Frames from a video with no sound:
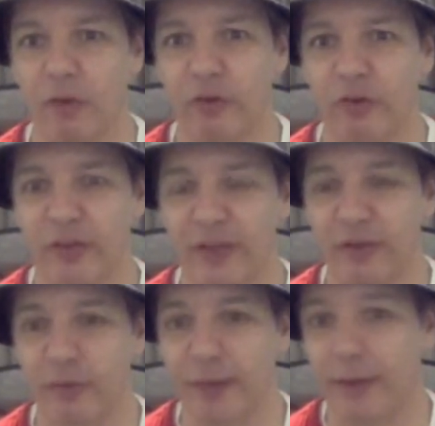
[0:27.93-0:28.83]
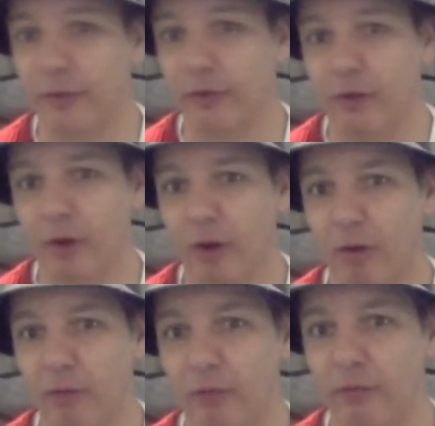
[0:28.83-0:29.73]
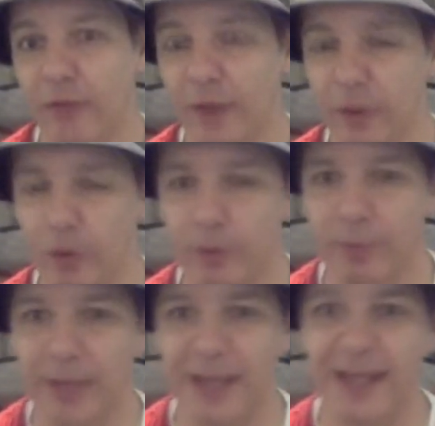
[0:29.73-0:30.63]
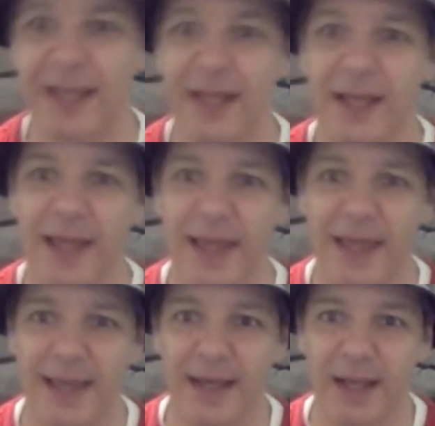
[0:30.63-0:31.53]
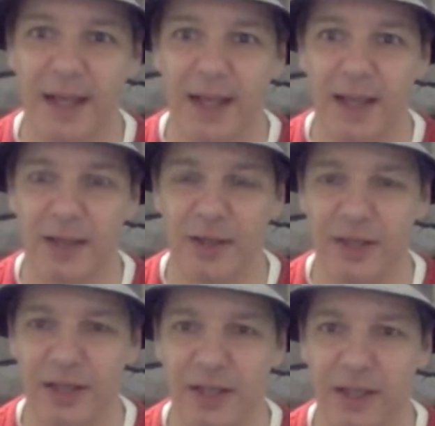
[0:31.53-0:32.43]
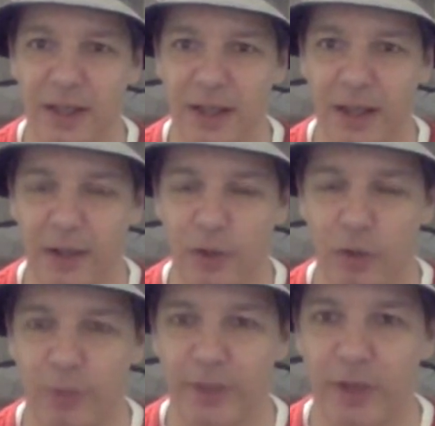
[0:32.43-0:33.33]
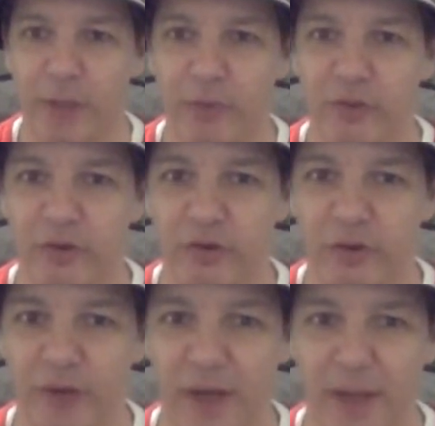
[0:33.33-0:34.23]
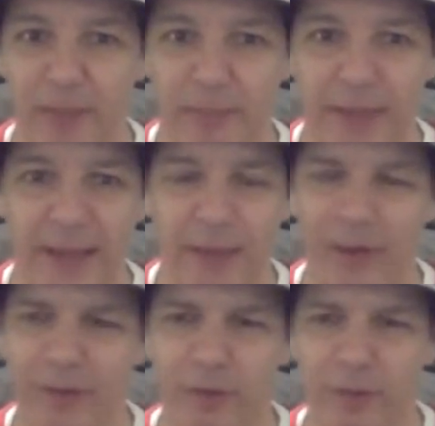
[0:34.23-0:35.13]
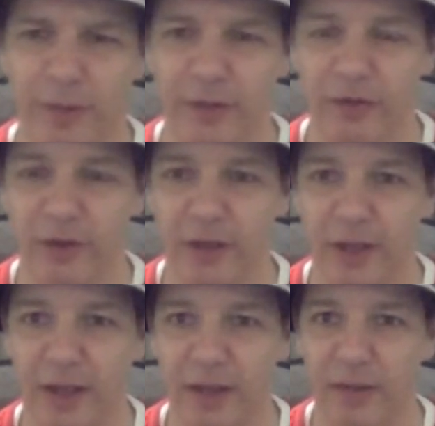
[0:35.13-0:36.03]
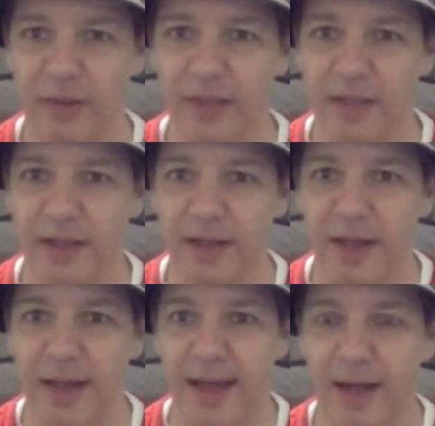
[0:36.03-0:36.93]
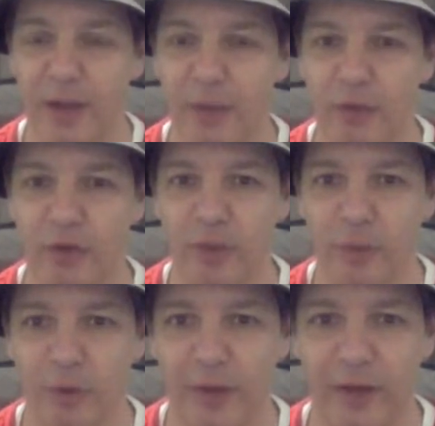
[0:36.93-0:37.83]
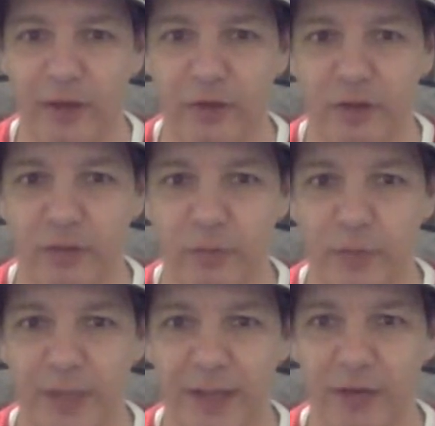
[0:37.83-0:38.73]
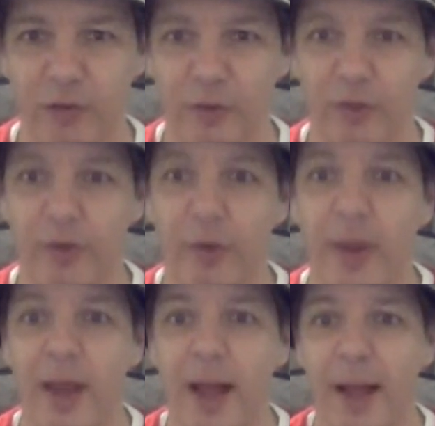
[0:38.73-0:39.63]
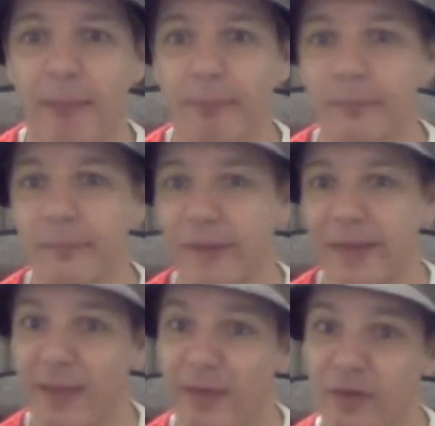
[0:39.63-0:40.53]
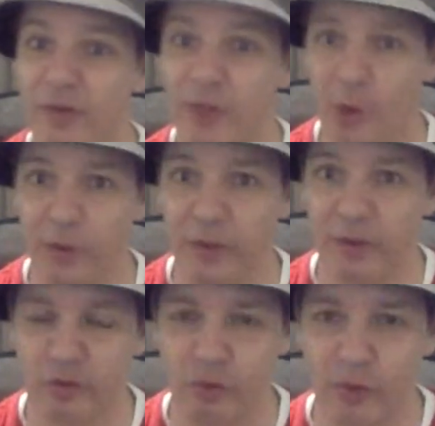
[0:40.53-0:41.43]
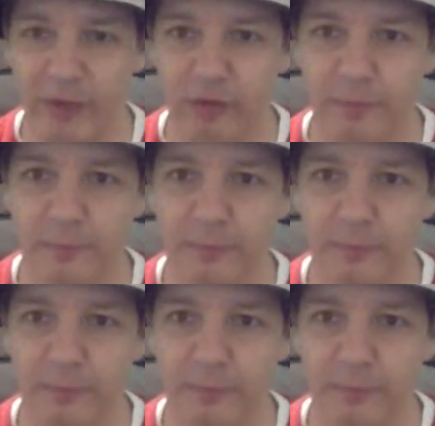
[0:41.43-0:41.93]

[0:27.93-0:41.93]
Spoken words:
6 rounds of group play in the European competitions, and whatever's replaced the Anglo-Welsh Cup and all that kind of stuff, weekends as well. So yeah, this is the longest stretch